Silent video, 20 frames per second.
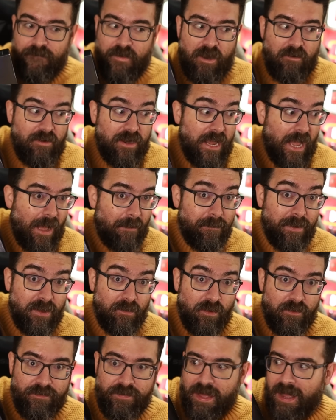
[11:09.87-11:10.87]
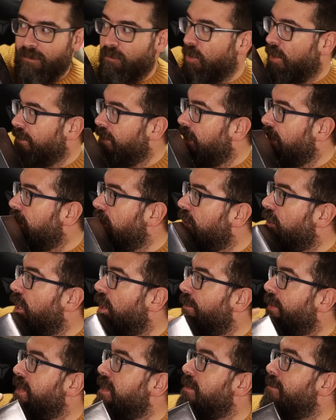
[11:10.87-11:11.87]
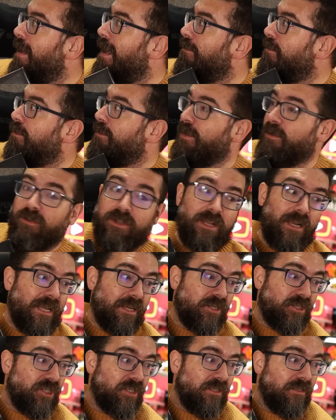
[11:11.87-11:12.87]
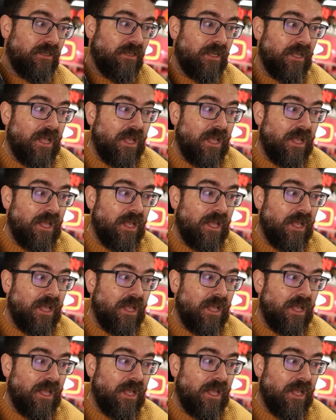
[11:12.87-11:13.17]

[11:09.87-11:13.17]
very happy with that one. That can go in the Batmobile collection